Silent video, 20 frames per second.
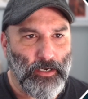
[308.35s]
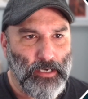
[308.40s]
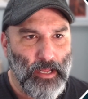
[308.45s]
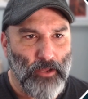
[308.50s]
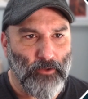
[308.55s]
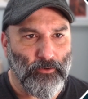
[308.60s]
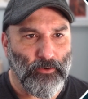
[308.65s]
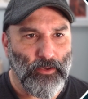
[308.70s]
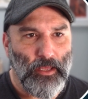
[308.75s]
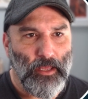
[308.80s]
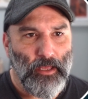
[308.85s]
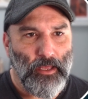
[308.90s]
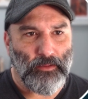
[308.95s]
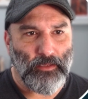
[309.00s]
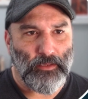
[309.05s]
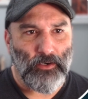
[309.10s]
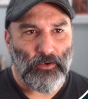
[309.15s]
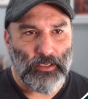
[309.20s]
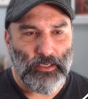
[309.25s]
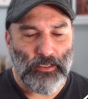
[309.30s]
money down,
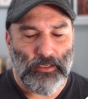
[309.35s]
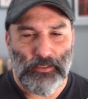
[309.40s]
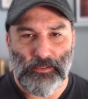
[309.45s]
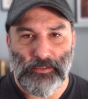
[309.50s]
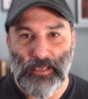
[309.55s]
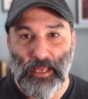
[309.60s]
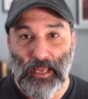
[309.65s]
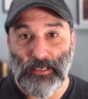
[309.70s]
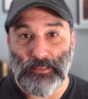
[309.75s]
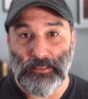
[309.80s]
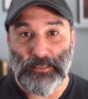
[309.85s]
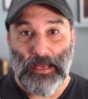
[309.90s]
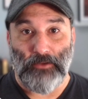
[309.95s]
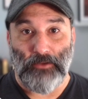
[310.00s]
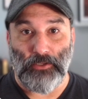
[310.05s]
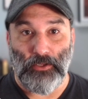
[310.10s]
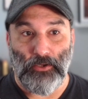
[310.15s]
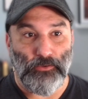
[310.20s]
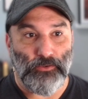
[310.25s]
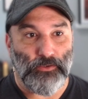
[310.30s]
there is a
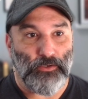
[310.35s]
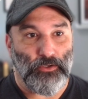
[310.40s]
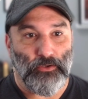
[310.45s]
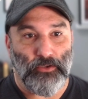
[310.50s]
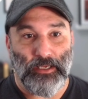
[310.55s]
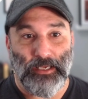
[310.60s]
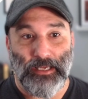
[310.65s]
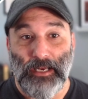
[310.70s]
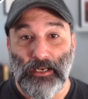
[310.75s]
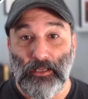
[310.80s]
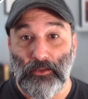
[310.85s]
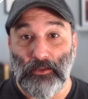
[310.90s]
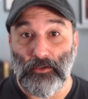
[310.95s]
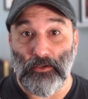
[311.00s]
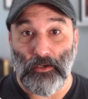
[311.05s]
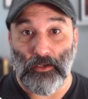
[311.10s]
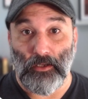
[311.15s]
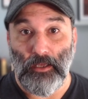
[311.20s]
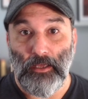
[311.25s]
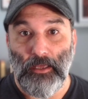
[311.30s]
download so you can get a
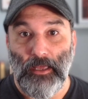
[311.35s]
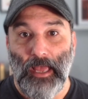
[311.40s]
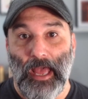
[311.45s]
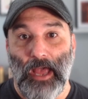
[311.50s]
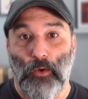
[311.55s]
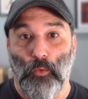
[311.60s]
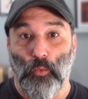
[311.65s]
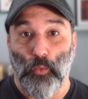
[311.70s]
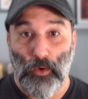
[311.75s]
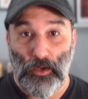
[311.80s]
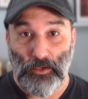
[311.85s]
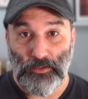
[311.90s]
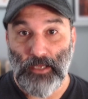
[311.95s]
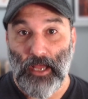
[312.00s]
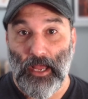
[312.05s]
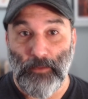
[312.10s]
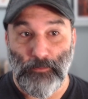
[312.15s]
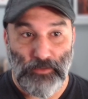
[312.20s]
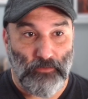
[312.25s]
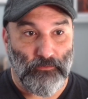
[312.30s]
look at what
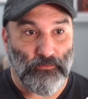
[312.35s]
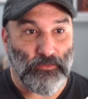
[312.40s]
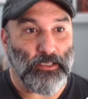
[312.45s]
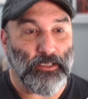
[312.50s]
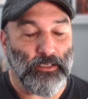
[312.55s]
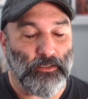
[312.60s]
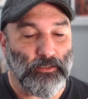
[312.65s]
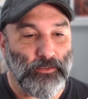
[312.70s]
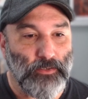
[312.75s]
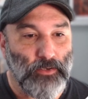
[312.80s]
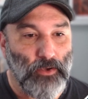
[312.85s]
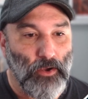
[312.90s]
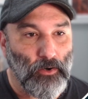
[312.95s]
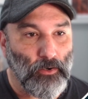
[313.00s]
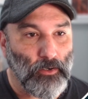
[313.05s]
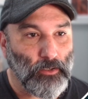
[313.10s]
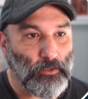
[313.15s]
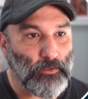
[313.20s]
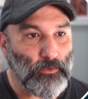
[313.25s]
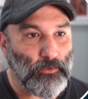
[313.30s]
types of things
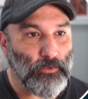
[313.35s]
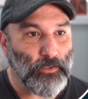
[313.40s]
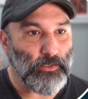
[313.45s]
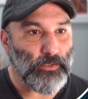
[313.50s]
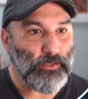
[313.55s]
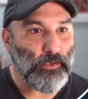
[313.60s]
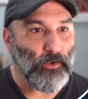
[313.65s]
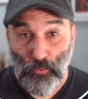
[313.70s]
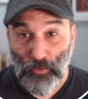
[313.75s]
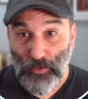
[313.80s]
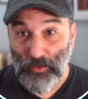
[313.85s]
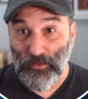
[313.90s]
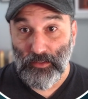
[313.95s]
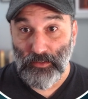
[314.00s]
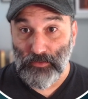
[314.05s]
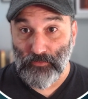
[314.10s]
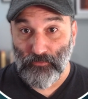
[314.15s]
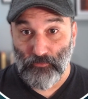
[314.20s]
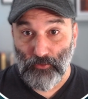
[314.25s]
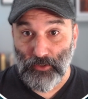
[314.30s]
are included. So with
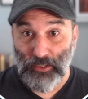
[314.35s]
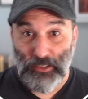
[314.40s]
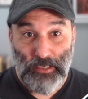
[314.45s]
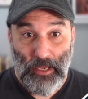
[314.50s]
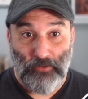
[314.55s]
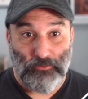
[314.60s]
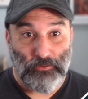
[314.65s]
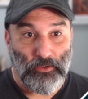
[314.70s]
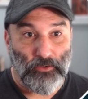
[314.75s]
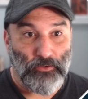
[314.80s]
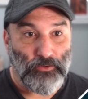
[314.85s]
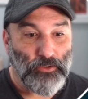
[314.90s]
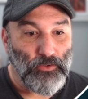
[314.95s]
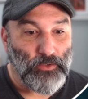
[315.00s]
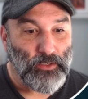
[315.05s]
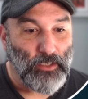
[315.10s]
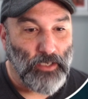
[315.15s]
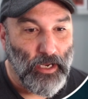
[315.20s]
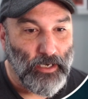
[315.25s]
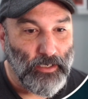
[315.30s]
this free download,
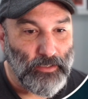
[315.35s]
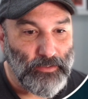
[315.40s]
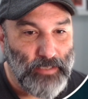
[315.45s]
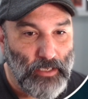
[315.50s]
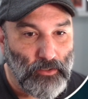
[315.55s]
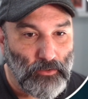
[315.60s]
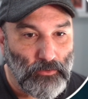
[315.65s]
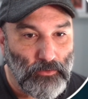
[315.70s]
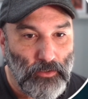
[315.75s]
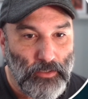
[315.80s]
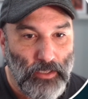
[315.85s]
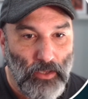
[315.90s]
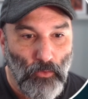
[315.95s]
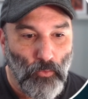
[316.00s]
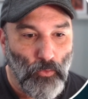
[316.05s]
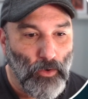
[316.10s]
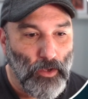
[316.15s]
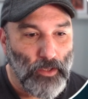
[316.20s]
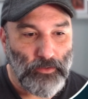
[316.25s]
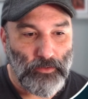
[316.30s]
you can kind of take a look at
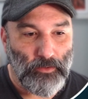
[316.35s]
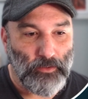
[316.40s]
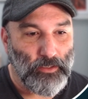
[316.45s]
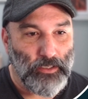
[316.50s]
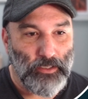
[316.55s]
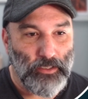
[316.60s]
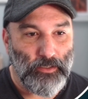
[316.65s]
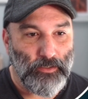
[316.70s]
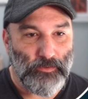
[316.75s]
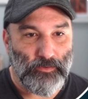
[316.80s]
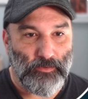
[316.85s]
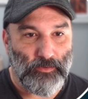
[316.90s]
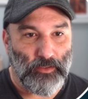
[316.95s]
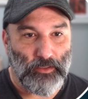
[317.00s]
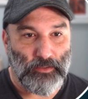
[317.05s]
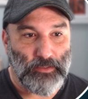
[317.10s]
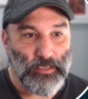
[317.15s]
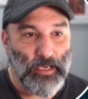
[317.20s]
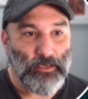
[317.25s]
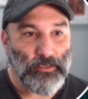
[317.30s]
what he's
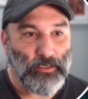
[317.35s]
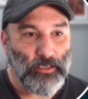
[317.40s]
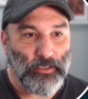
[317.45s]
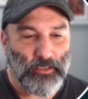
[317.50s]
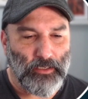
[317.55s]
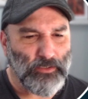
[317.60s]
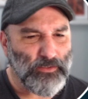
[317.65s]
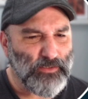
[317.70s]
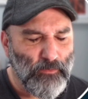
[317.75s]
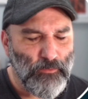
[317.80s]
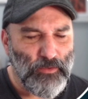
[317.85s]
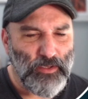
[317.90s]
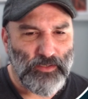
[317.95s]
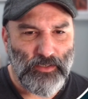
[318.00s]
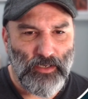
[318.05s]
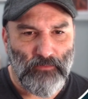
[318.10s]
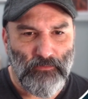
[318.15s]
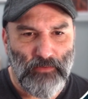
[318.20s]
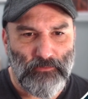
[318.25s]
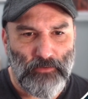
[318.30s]
intending. And some of this
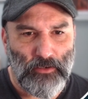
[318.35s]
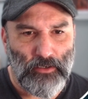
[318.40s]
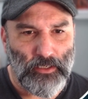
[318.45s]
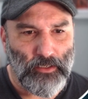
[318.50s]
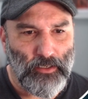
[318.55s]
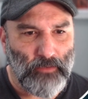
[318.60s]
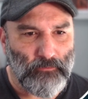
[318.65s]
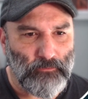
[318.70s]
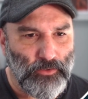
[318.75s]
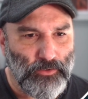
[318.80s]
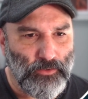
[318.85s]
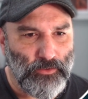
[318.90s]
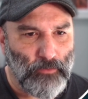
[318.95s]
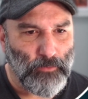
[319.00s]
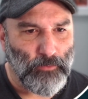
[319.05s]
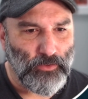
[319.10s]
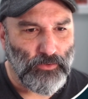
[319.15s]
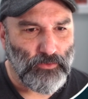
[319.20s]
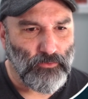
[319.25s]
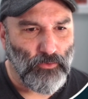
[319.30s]
stuff I've already covered, so
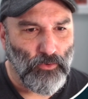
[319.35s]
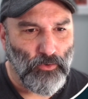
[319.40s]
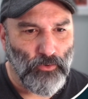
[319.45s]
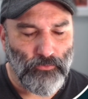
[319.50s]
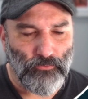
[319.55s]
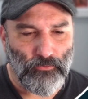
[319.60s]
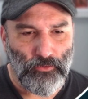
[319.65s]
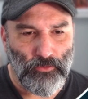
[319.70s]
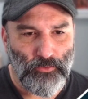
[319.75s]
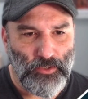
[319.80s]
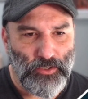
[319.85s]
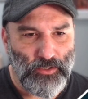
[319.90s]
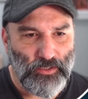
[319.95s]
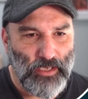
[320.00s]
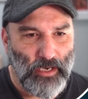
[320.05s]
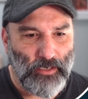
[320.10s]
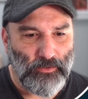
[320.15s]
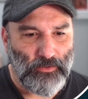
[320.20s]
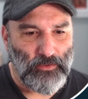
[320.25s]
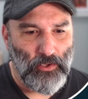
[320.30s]
I'm going to scroll through
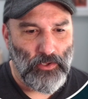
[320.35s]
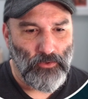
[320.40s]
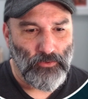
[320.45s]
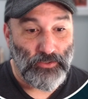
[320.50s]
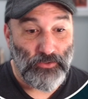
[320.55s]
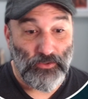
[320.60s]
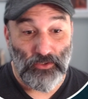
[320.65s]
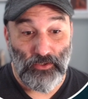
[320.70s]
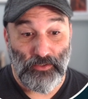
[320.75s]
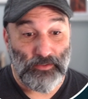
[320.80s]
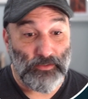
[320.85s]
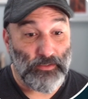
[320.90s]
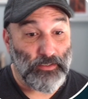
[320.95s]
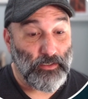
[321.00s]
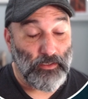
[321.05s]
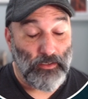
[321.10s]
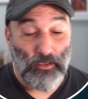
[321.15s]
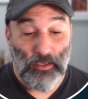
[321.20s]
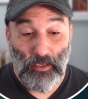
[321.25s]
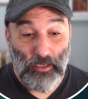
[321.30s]
just kind of slowly so you can
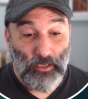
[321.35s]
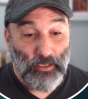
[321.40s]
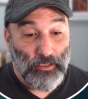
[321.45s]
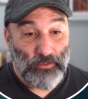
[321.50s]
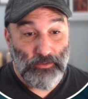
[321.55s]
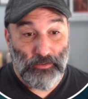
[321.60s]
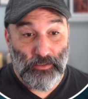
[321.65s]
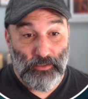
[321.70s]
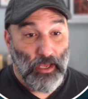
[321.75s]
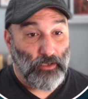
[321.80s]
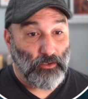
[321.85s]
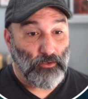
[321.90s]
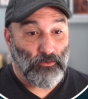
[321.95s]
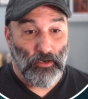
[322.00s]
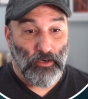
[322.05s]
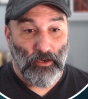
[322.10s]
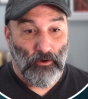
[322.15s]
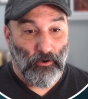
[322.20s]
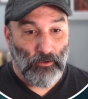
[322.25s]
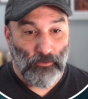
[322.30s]
see he's got
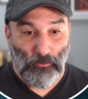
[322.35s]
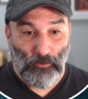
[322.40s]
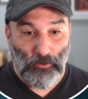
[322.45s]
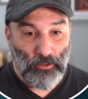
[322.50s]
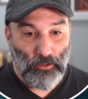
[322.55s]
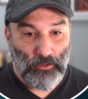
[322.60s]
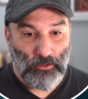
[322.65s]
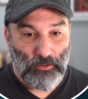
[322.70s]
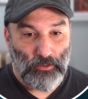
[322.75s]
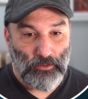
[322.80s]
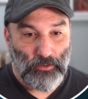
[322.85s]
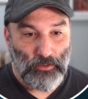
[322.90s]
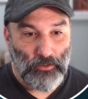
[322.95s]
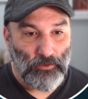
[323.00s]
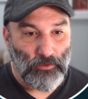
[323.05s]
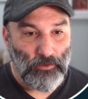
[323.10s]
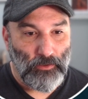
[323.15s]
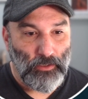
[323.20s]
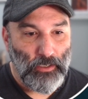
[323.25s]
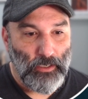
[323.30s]
great artwork in
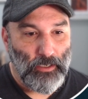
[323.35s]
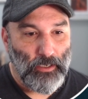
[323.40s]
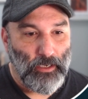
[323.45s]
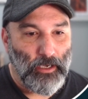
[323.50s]
here.